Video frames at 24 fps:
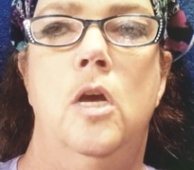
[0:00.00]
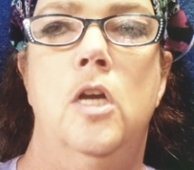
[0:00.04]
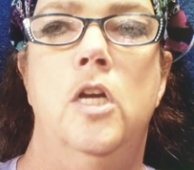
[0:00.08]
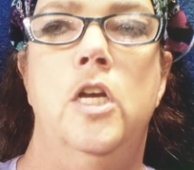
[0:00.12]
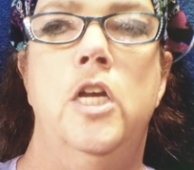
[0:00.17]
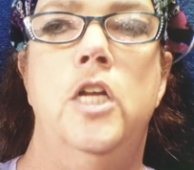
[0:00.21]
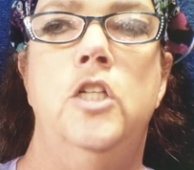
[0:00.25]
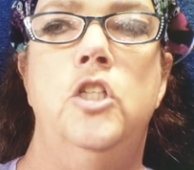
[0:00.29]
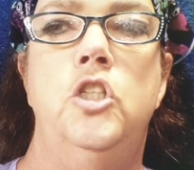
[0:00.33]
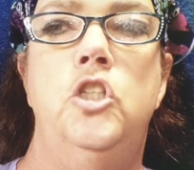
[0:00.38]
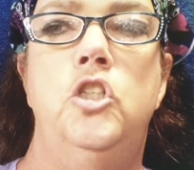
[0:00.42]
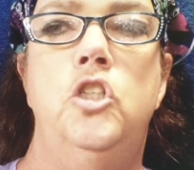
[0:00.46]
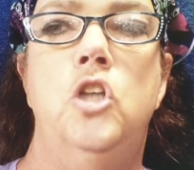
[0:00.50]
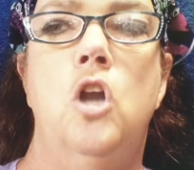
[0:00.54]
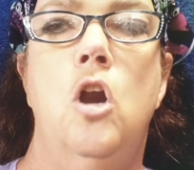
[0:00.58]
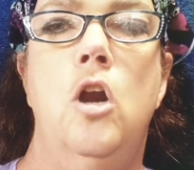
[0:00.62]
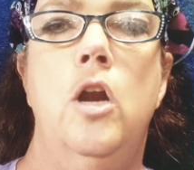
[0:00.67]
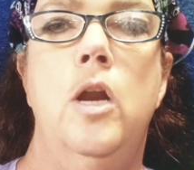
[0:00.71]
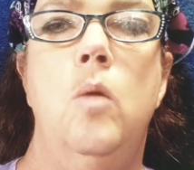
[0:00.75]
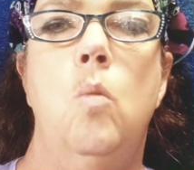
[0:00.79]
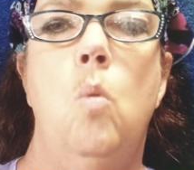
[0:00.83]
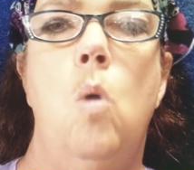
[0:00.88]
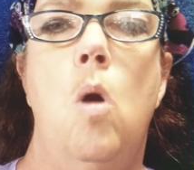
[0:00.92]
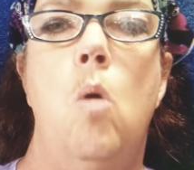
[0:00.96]

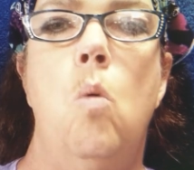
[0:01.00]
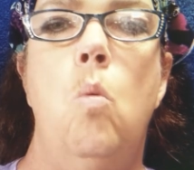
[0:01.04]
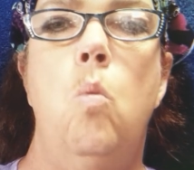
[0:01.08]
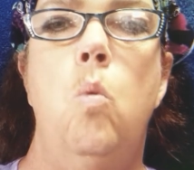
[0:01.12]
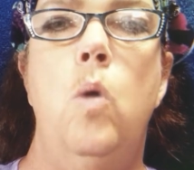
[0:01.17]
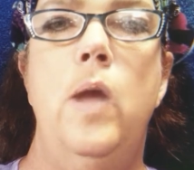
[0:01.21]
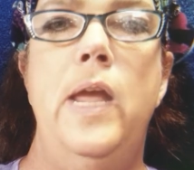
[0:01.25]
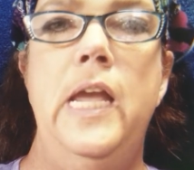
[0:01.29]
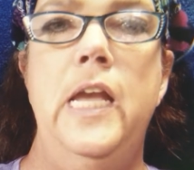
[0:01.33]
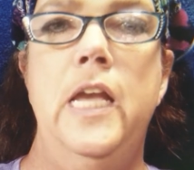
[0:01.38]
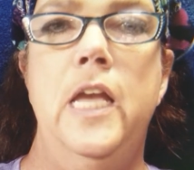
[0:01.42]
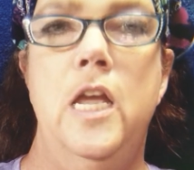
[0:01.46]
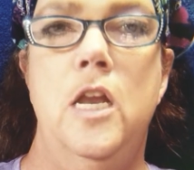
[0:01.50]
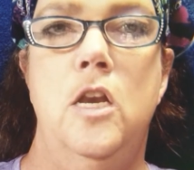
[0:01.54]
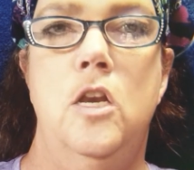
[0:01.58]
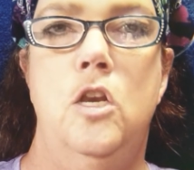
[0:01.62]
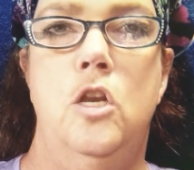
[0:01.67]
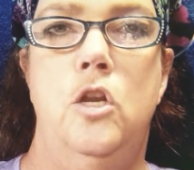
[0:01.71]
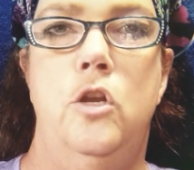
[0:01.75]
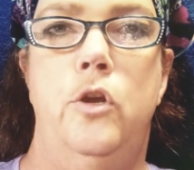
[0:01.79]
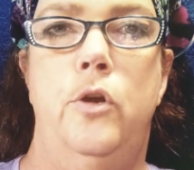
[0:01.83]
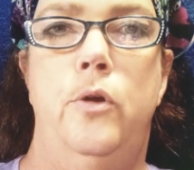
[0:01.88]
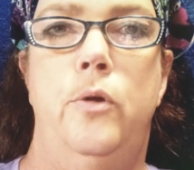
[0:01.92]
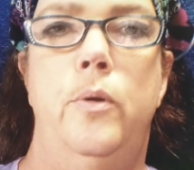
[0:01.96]
concerning what we can
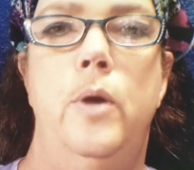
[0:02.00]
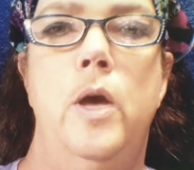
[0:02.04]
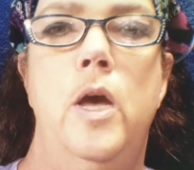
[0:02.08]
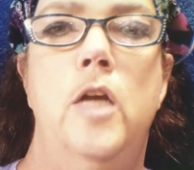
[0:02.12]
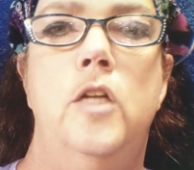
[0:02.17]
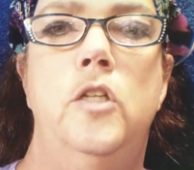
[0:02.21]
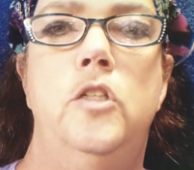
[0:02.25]
do